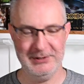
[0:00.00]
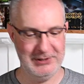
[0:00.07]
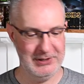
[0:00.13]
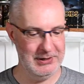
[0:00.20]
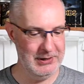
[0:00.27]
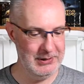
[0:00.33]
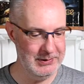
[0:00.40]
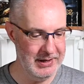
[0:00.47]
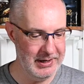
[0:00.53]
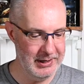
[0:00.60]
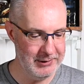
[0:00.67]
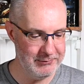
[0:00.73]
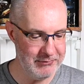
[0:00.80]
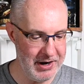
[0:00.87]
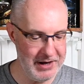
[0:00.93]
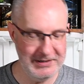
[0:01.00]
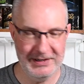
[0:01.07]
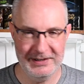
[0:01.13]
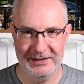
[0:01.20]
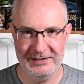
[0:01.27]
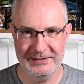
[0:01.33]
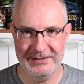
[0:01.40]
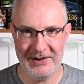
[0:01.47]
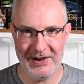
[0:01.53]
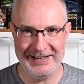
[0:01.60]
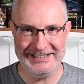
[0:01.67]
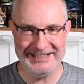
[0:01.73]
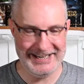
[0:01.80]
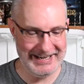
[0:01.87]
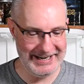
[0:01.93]
to run
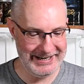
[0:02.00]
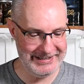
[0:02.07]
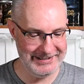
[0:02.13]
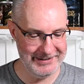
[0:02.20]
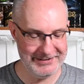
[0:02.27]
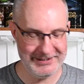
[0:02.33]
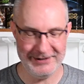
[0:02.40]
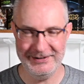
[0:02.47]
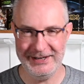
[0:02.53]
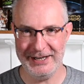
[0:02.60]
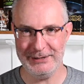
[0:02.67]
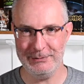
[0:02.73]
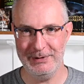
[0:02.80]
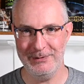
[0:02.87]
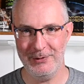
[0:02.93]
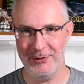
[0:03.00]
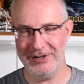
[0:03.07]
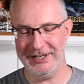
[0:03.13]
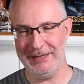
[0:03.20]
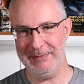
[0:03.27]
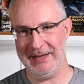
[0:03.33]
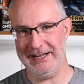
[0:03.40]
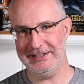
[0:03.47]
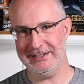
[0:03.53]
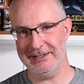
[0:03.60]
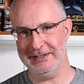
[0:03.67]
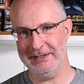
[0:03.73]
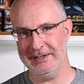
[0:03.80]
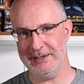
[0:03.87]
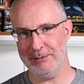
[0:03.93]
19. So yes, we've already
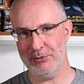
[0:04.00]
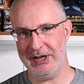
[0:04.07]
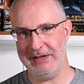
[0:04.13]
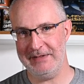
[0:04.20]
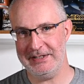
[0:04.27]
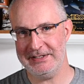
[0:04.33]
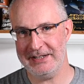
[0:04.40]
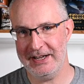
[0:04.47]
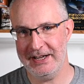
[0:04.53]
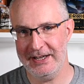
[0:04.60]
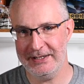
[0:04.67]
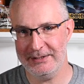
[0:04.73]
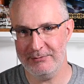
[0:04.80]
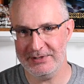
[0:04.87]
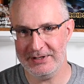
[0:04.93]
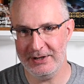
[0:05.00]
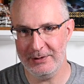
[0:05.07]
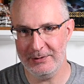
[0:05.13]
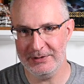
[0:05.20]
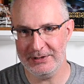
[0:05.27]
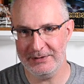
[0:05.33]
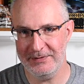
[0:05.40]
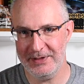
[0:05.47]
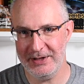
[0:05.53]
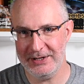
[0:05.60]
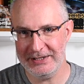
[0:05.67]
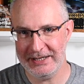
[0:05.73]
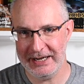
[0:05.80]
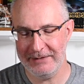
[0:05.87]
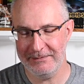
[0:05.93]
beaten the previous day's results of
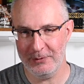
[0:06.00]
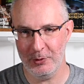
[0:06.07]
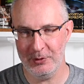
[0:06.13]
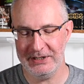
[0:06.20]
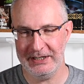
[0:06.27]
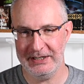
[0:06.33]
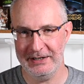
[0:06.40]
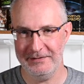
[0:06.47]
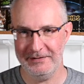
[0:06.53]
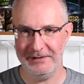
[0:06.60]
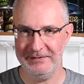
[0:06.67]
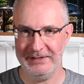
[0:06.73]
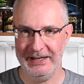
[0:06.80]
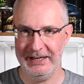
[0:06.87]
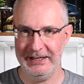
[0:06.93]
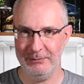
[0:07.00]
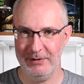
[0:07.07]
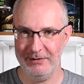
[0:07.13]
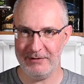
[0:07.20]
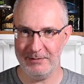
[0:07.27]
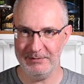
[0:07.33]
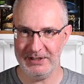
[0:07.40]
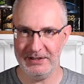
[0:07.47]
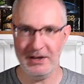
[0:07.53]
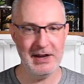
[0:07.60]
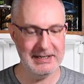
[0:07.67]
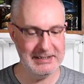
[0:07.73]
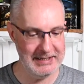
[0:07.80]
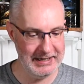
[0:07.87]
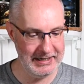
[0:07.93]
13, 14 and 15. We're up to
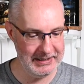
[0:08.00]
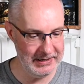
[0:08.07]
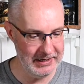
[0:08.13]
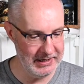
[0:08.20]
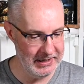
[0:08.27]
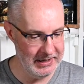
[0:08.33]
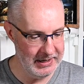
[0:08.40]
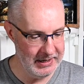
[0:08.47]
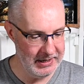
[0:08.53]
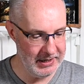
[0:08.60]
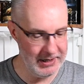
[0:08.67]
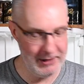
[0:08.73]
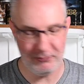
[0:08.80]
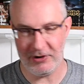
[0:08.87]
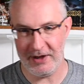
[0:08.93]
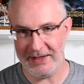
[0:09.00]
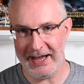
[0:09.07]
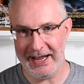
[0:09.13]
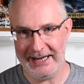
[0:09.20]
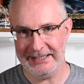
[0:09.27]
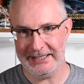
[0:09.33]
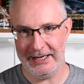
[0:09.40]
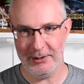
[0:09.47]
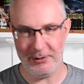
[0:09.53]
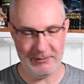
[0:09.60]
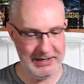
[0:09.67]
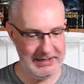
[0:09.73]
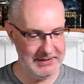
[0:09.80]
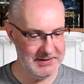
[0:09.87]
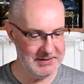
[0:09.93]
19, or rather 18
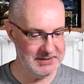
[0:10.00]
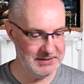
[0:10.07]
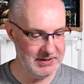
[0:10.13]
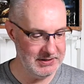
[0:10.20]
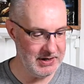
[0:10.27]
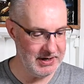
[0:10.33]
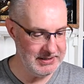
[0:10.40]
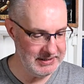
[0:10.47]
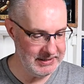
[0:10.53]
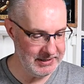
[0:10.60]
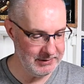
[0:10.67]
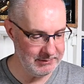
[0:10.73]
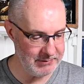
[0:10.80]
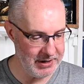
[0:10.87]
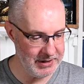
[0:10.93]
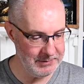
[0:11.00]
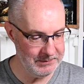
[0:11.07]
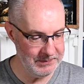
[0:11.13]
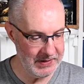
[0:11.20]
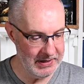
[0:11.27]
already. This is the 19th run.